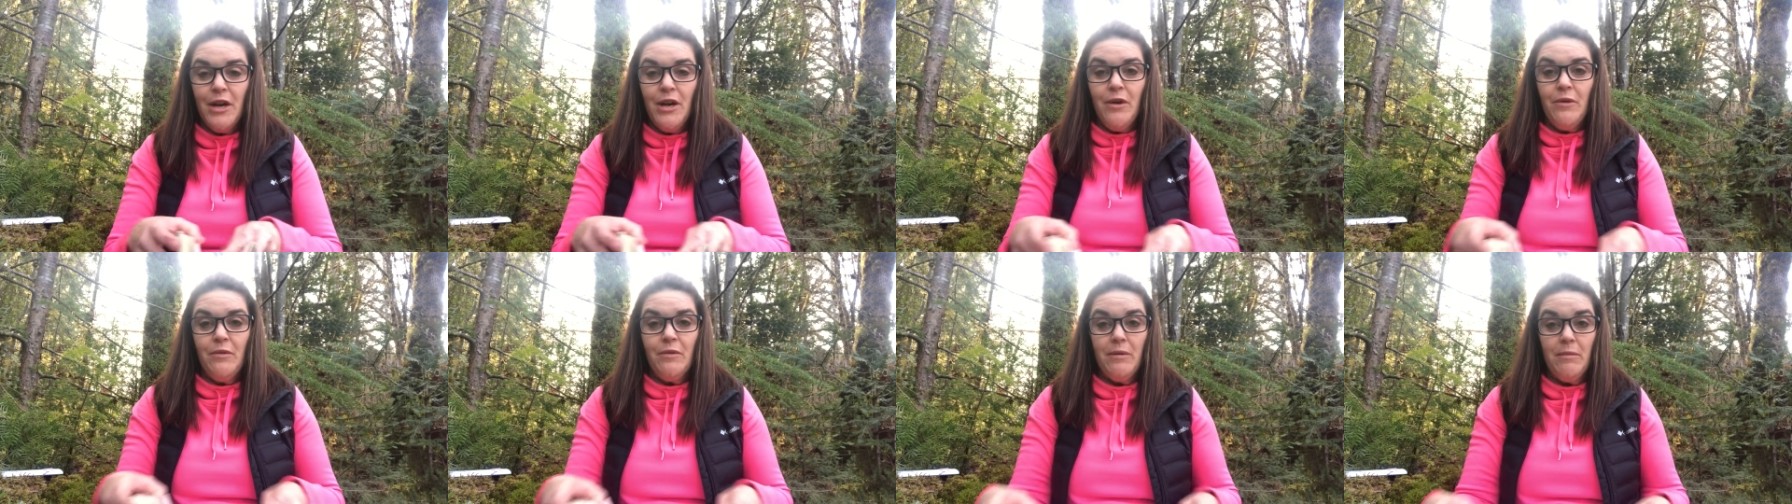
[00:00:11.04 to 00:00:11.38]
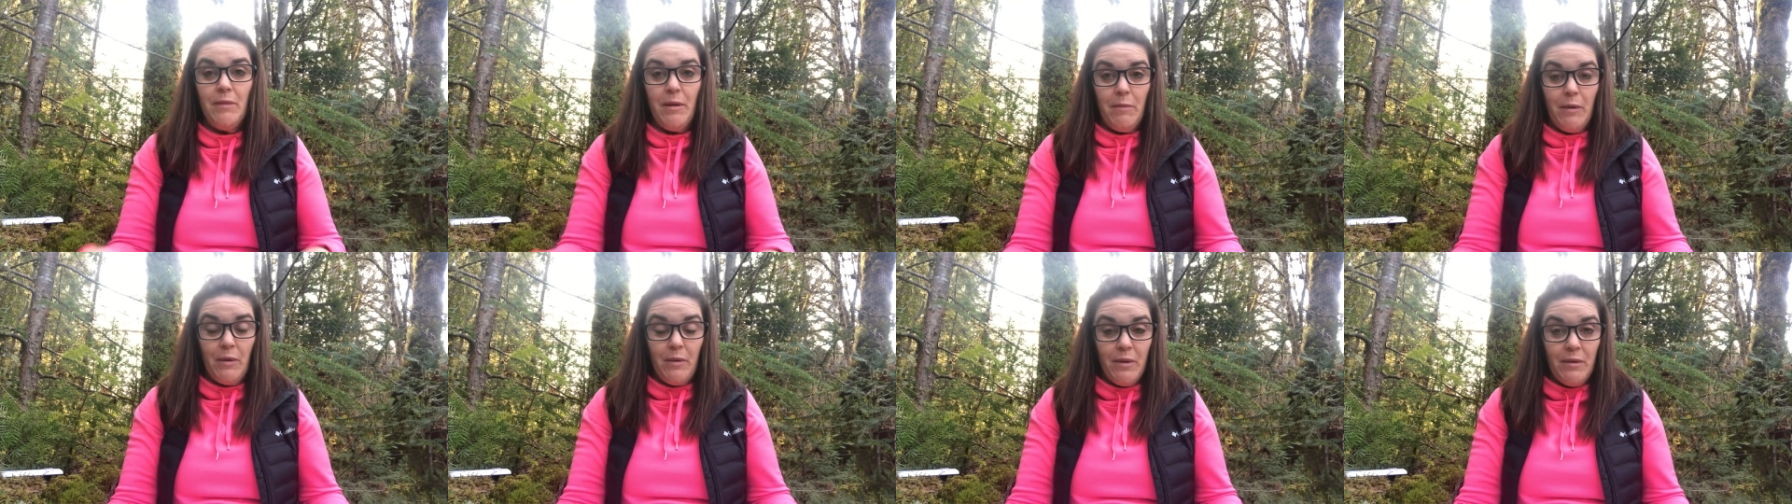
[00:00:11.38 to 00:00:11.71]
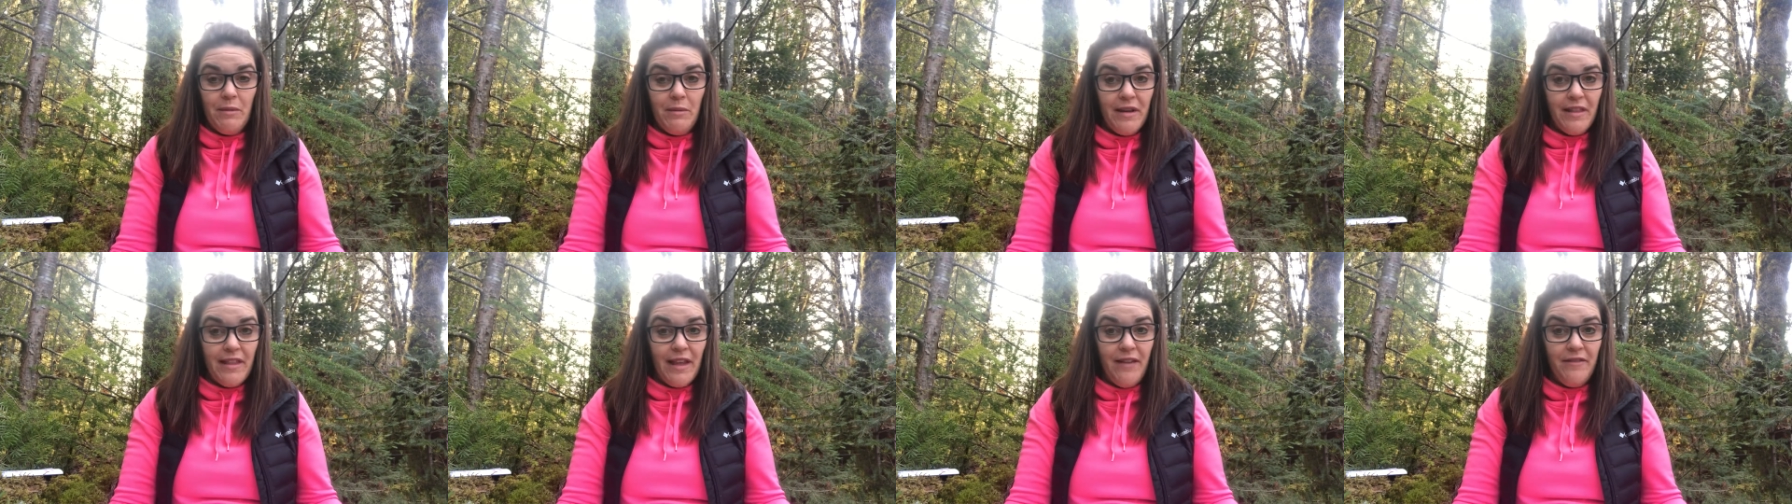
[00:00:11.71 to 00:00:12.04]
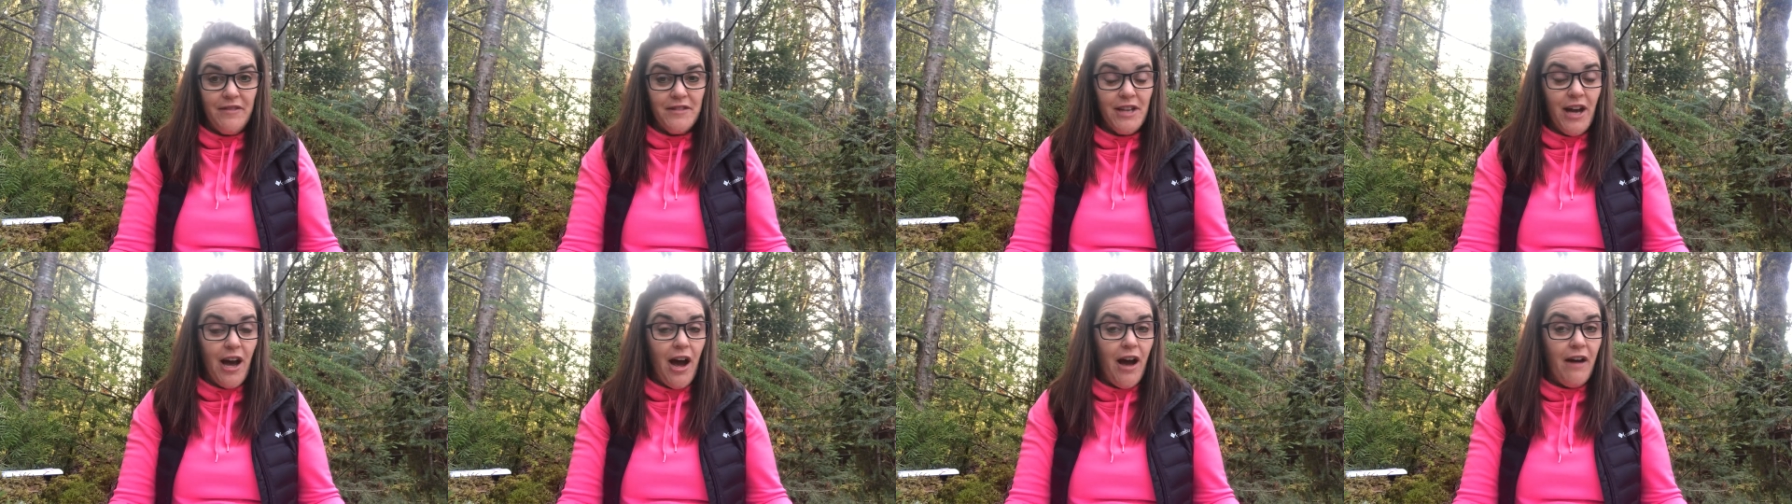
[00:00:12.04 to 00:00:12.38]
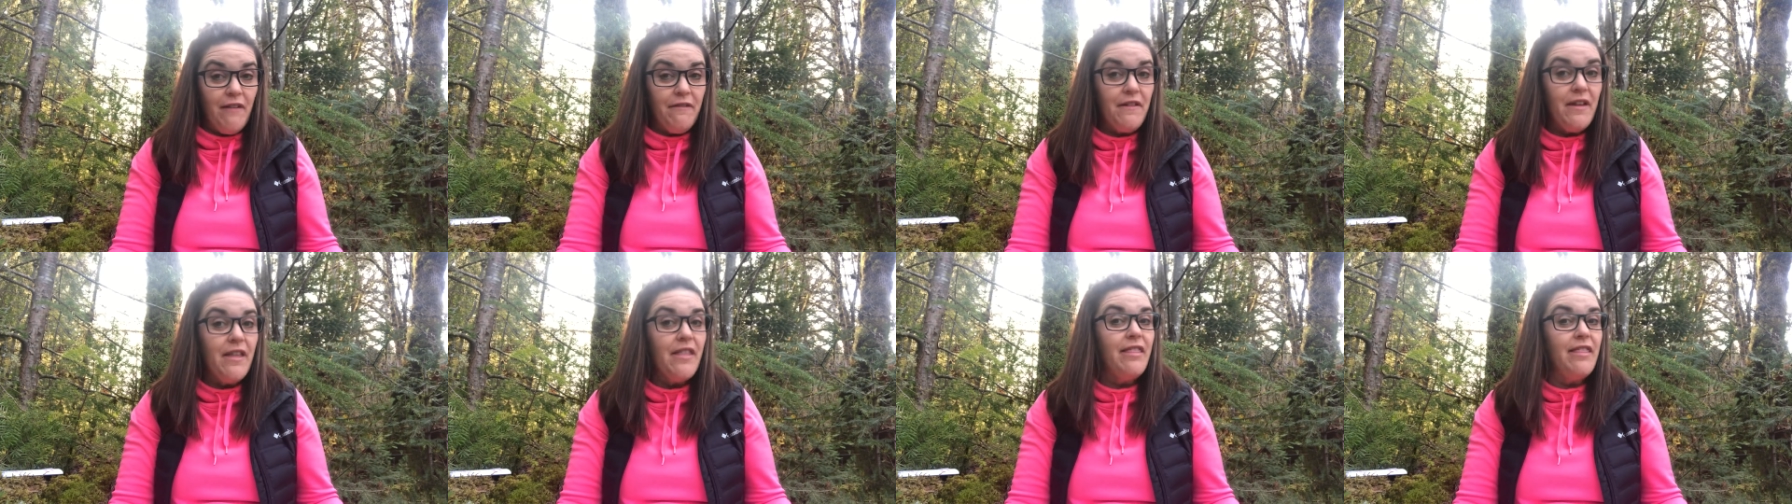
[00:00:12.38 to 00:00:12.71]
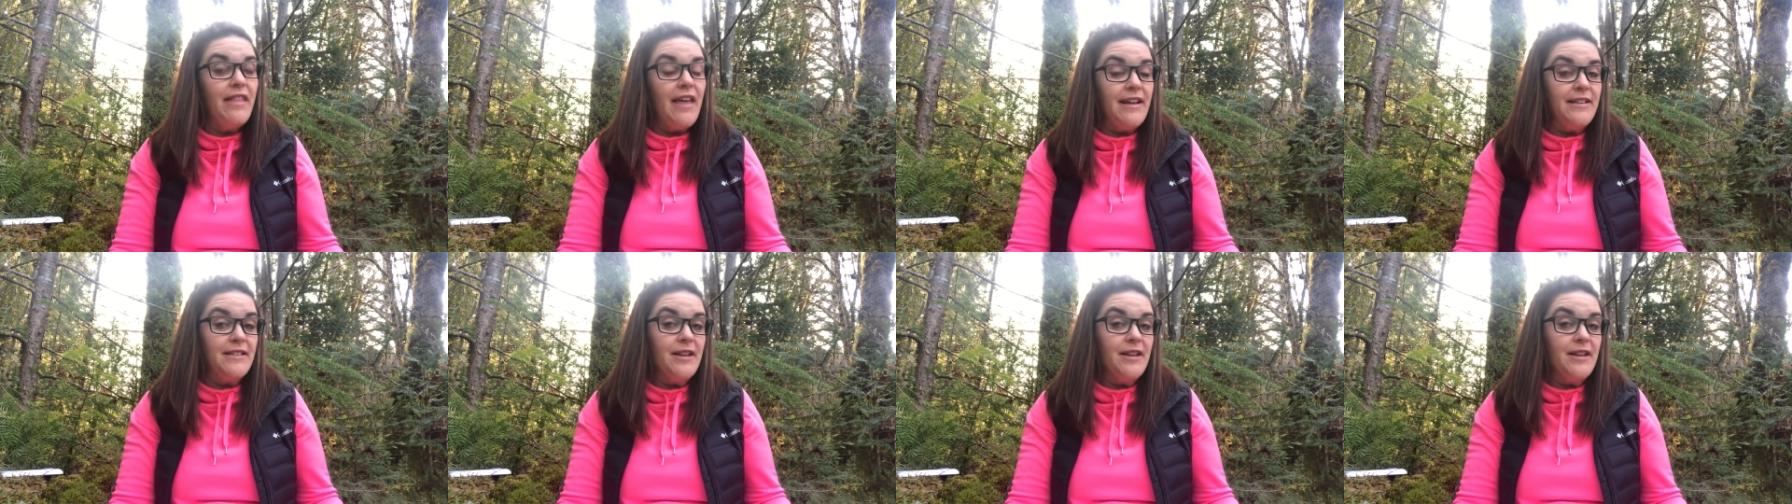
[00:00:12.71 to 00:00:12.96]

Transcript: Remember when we left off, they